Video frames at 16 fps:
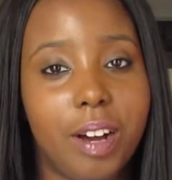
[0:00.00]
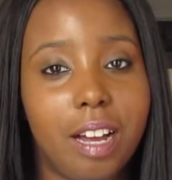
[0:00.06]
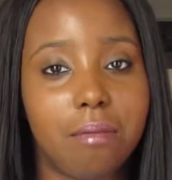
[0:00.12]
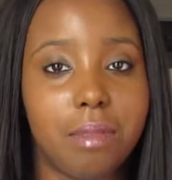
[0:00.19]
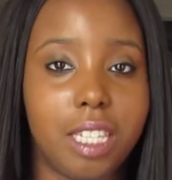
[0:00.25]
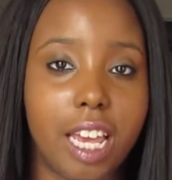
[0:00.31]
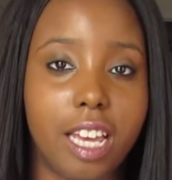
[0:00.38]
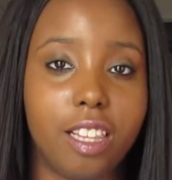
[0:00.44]

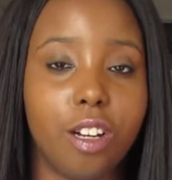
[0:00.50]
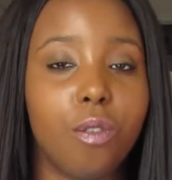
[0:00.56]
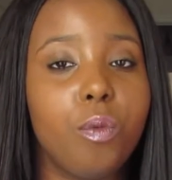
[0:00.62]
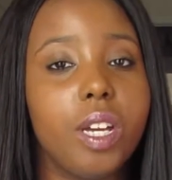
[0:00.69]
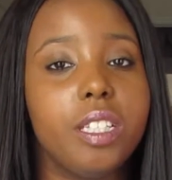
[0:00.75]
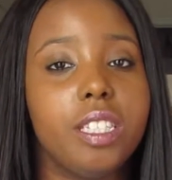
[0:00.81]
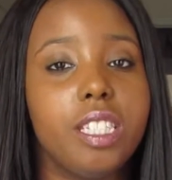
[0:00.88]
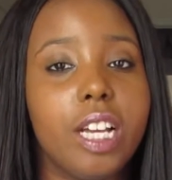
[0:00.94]
I'm Taylor
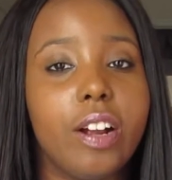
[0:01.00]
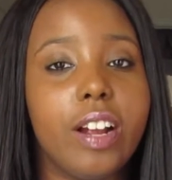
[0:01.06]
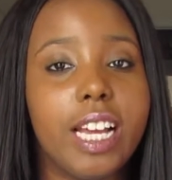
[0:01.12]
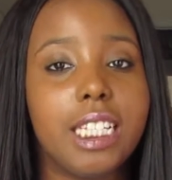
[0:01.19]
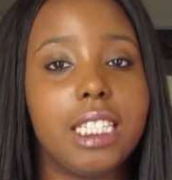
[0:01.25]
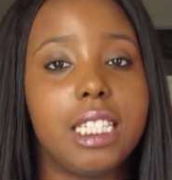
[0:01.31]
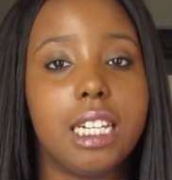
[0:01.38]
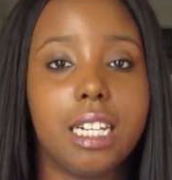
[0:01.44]
Winter,
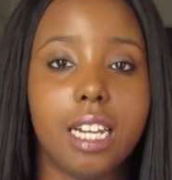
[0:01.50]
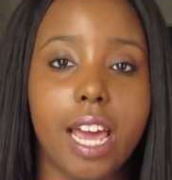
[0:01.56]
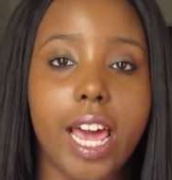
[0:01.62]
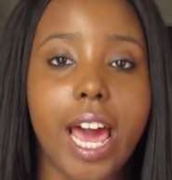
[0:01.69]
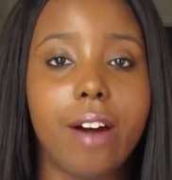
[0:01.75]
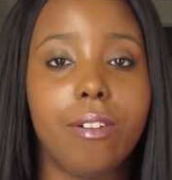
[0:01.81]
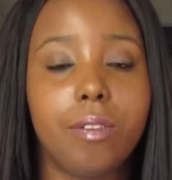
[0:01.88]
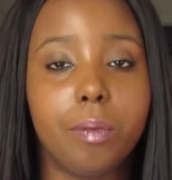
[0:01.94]
and
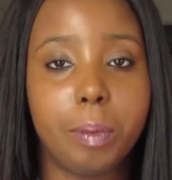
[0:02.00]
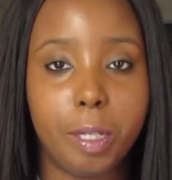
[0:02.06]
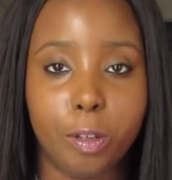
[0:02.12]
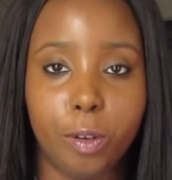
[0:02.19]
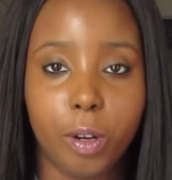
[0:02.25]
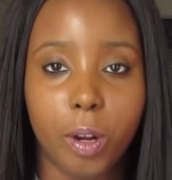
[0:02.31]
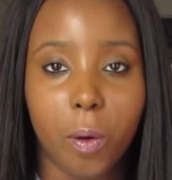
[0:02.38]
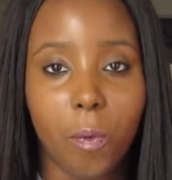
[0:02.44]
today I will be
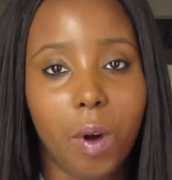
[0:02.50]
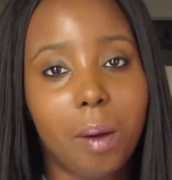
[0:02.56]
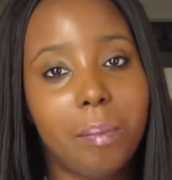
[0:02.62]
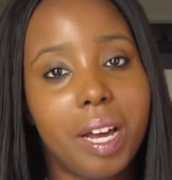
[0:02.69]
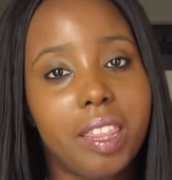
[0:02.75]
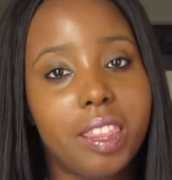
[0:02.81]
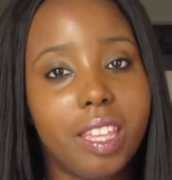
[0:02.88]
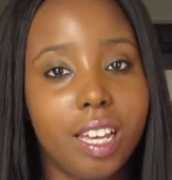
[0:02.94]
doing a
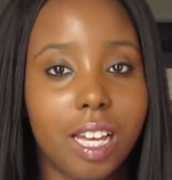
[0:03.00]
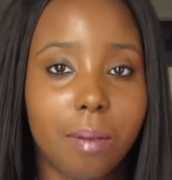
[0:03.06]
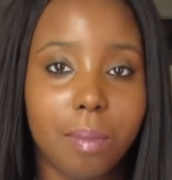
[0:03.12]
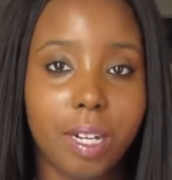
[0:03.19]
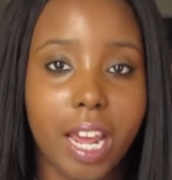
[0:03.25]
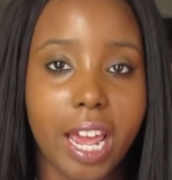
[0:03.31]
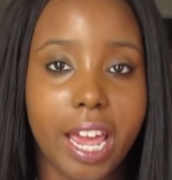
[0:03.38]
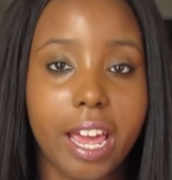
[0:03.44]
1-month
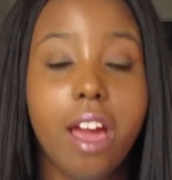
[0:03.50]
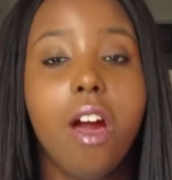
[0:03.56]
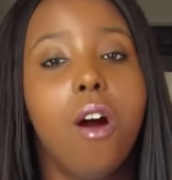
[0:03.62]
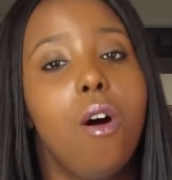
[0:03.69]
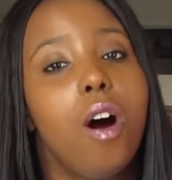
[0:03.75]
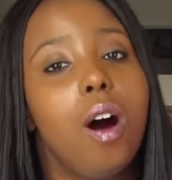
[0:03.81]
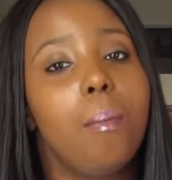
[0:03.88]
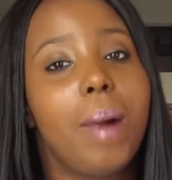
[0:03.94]
update
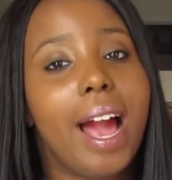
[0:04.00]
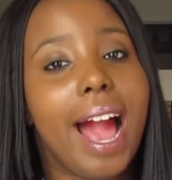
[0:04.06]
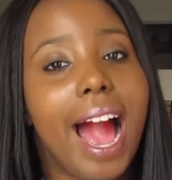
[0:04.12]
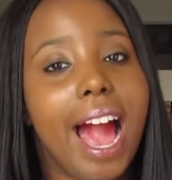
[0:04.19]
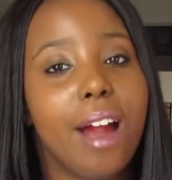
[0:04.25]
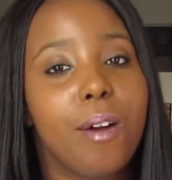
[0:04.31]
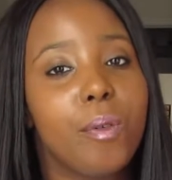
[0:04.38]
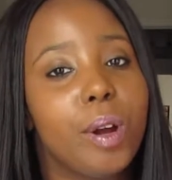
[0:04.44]
on my
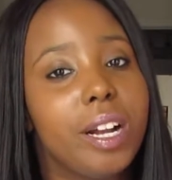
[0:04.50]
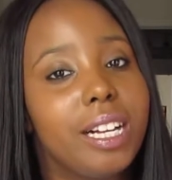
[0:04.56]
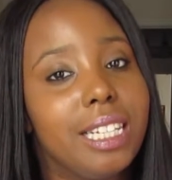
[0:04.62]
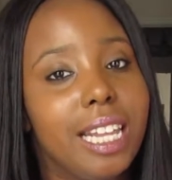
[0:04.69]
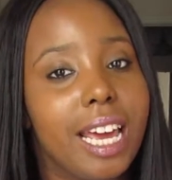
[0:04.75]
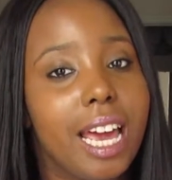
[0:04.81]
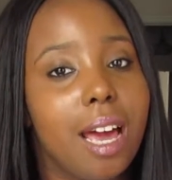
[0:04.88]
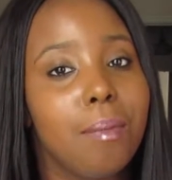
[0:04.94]
IWear
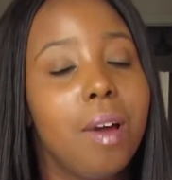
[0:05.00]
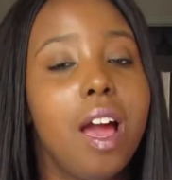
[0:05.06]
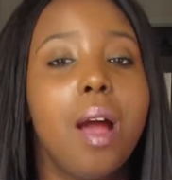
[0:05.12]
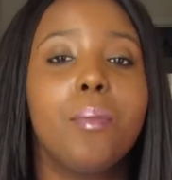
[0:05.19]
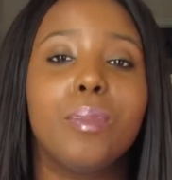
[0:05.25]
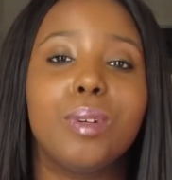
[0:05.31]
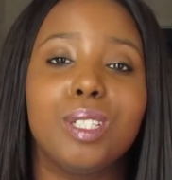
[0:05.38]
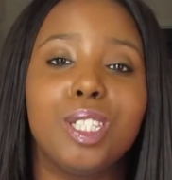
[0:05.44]
Glam
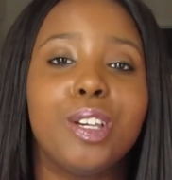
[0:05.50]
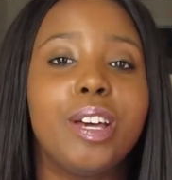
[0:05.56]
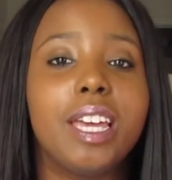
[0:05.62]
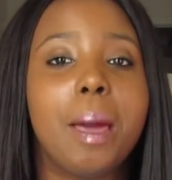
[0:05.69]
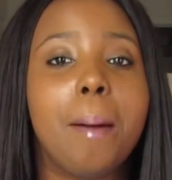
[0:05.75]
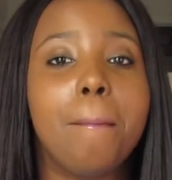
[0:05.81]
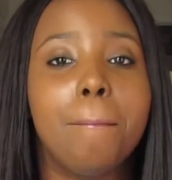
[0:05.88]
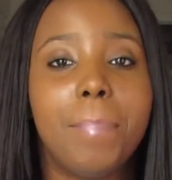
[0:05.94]

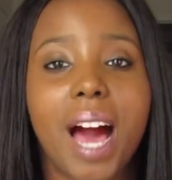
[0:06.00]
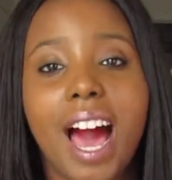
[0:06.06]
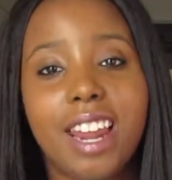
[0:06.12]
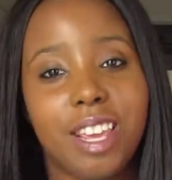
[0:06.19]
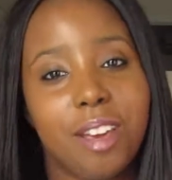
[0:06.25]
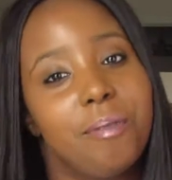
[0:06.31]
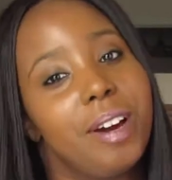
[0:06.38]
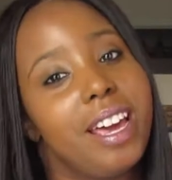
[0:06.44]
Brazilian
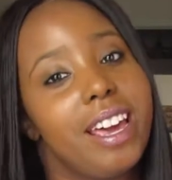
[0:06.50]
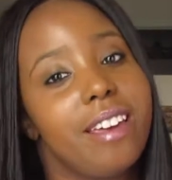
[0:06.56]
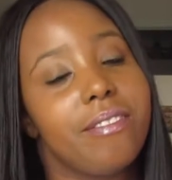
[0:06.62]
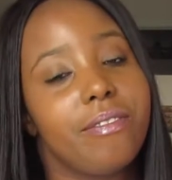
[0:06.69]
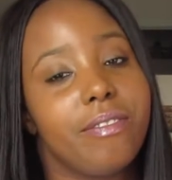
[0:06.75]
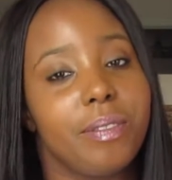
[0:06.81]
body wave.